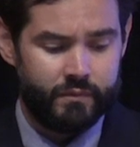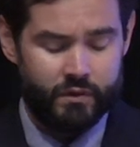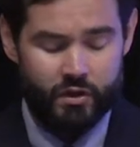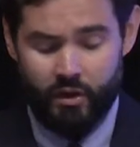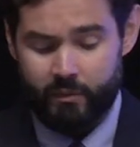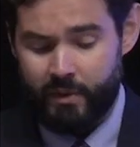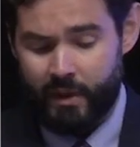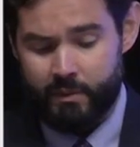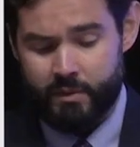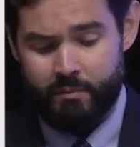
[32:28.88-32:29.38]

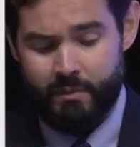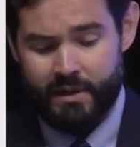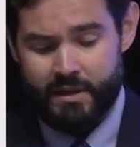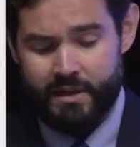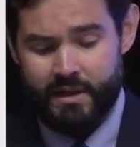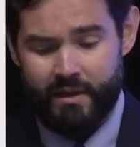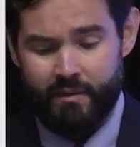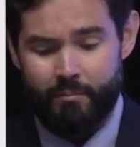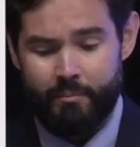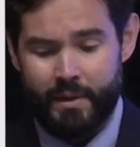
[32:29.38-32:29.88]
sometimes you may
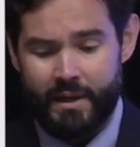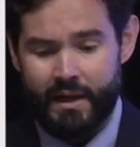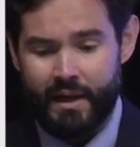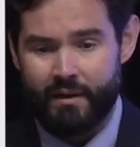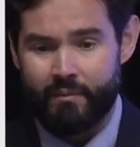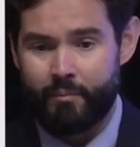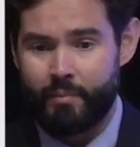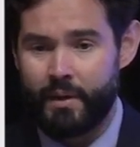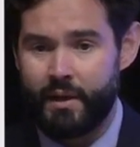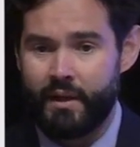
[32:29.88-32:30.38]
see a
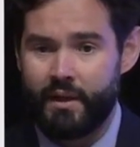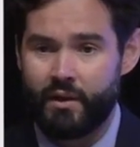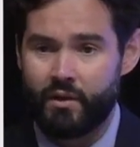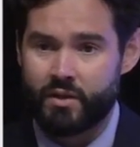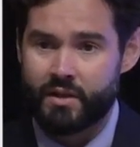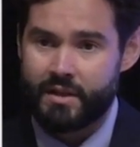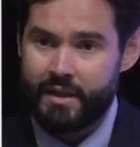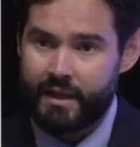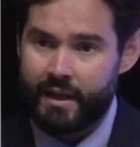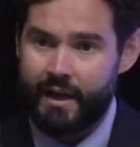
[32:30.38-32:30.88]
BNP or
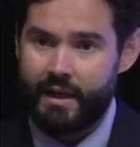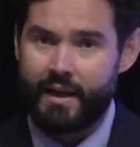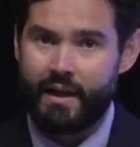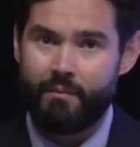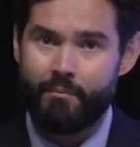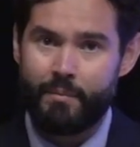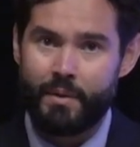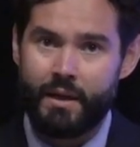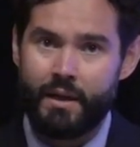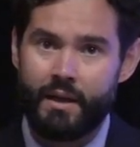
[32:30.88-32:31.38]

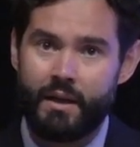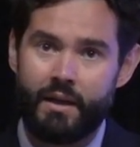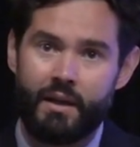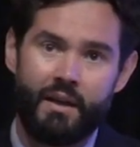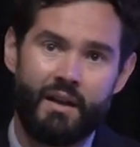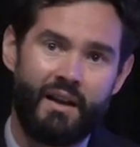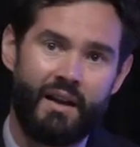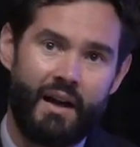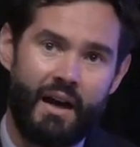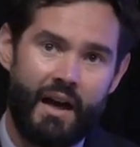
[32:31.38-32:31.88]
CKMB.
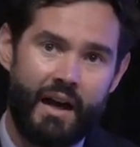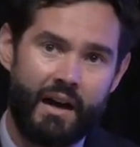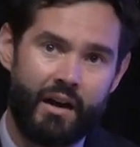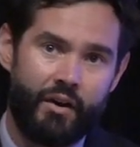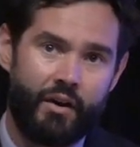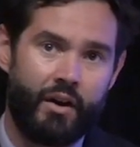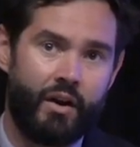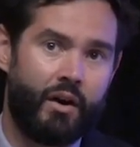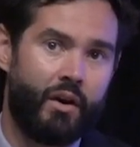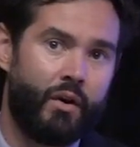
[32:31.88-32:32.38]
I
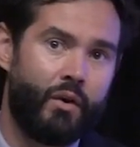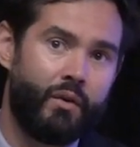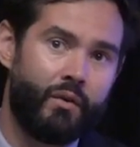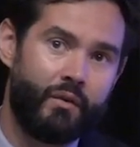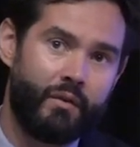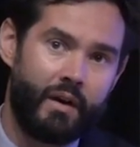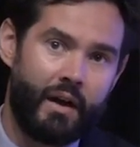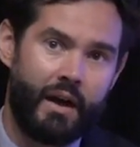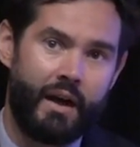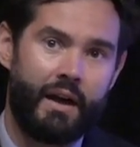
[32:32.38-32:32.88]
don't
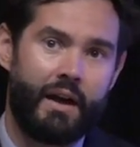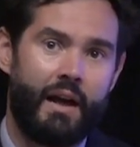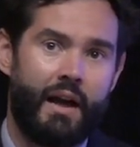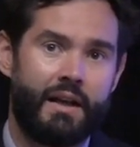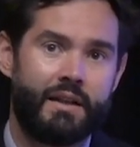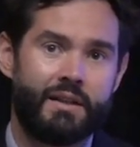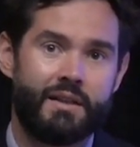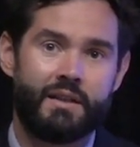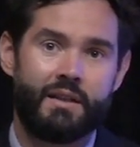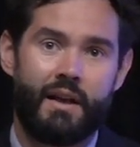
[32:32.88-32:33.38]
know. I, I
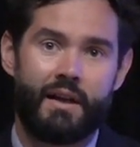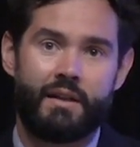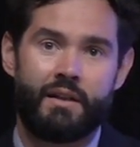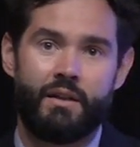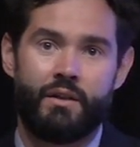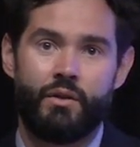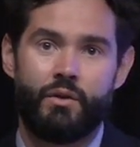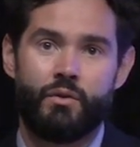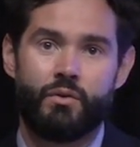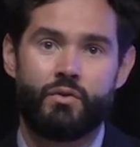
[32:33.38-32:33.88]
just like to
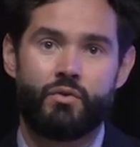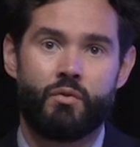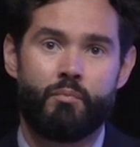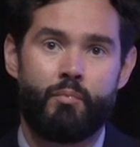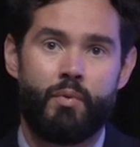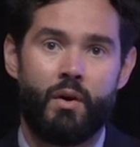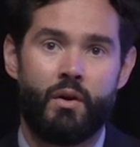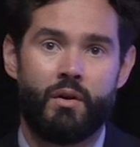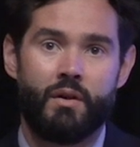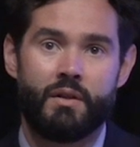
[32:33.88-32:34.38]
use
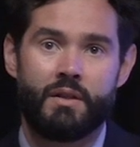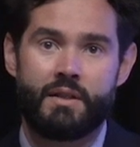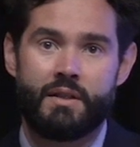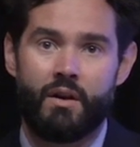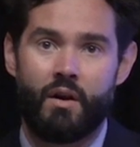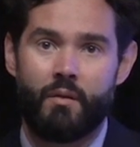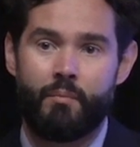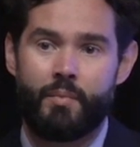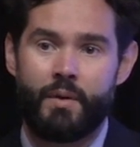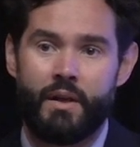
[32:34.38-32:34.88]
troponin
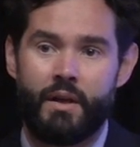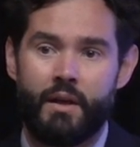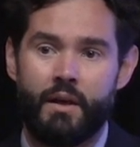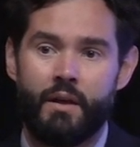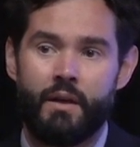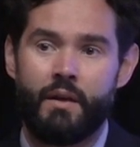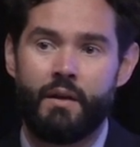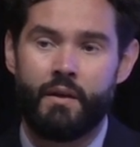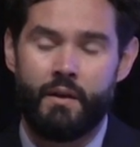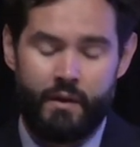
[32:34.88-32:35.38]
CRP
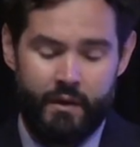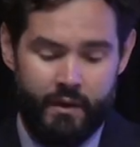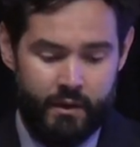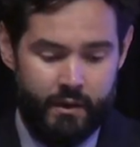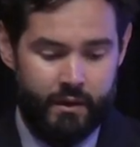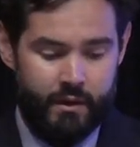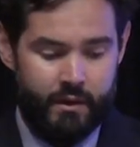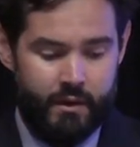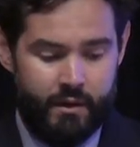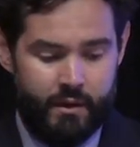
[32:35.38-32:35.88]

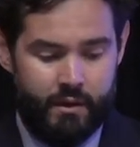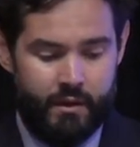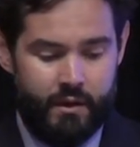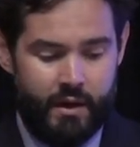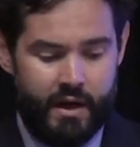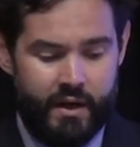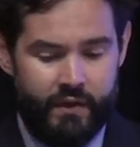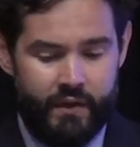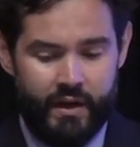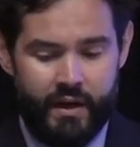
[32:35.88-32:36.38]

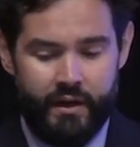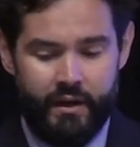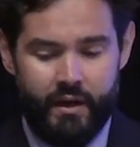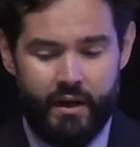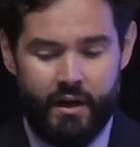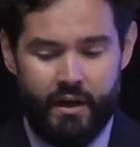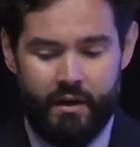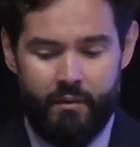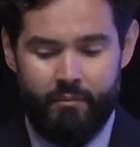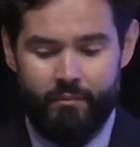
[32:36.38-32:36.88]
and then
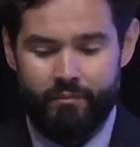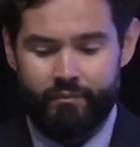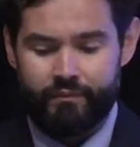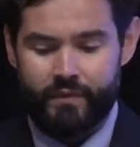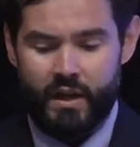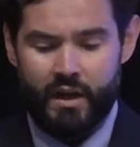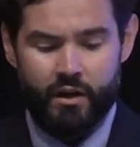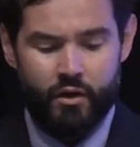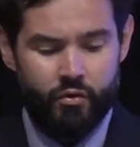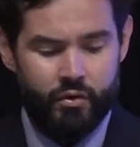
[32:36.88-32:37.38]
um,
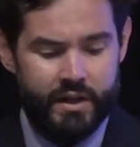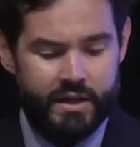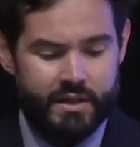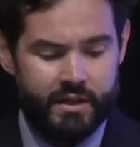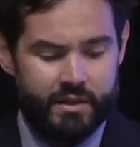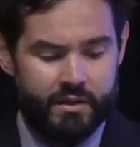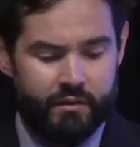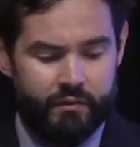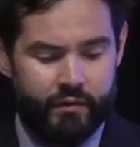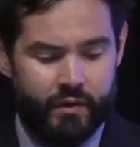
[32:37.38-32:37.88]

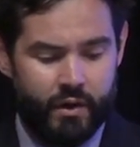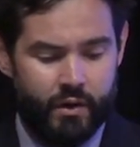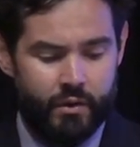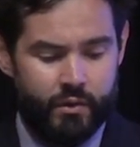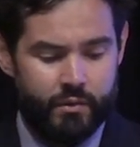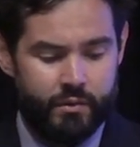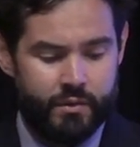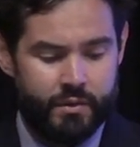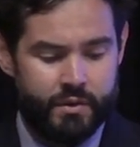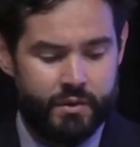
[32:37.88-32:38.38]
increases of
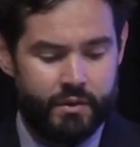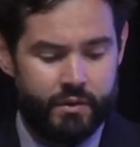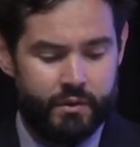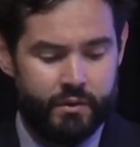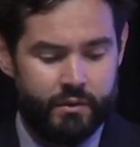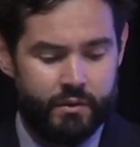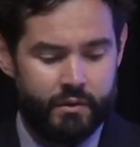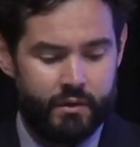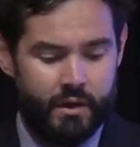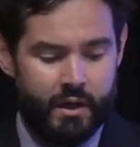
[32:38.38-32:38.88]
those
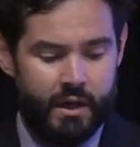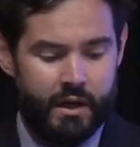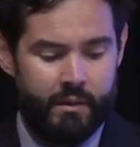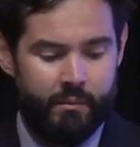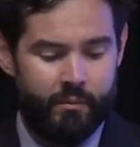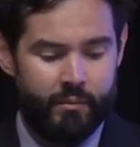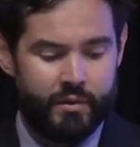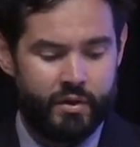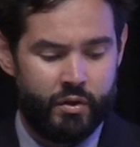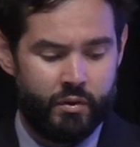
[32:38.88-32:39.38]

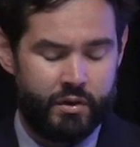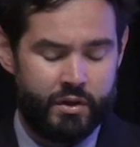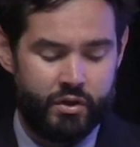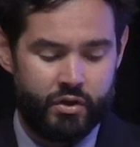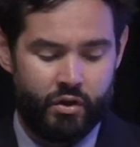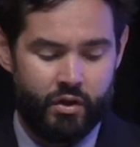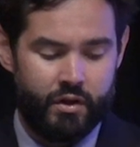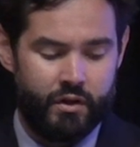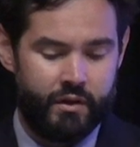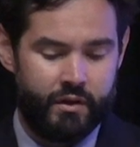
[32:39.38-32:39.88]
um, to a
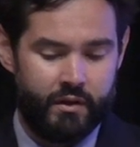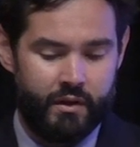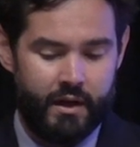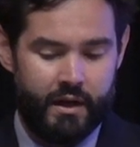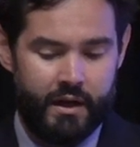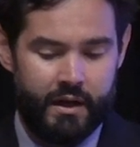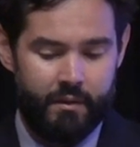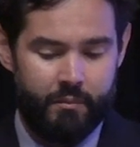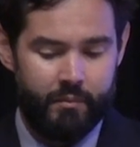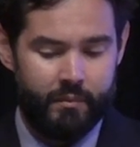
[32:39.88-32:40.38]
certain
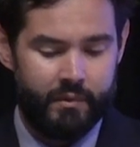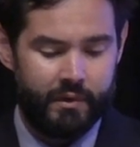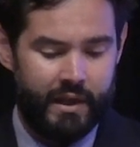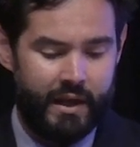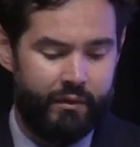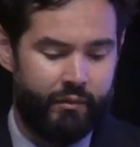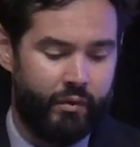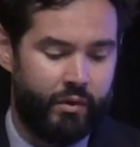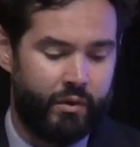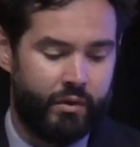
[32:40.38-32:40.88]
um,
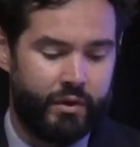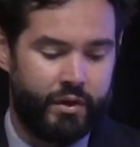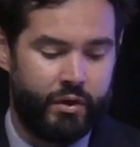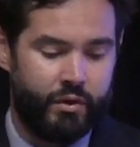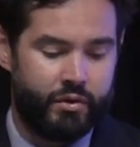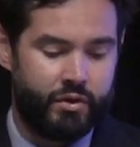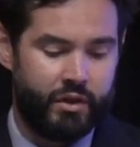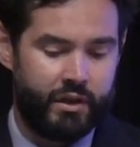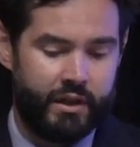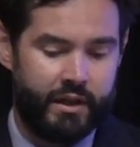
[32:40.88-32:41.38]
level
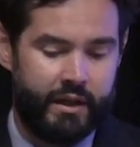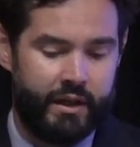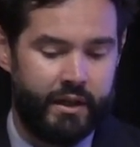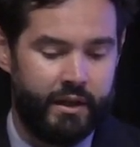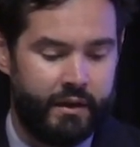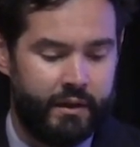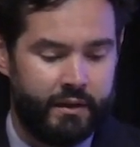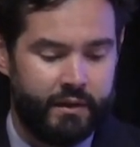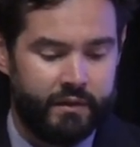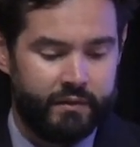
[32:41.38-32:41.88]

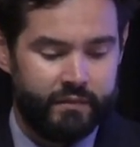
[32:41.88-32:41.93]
usually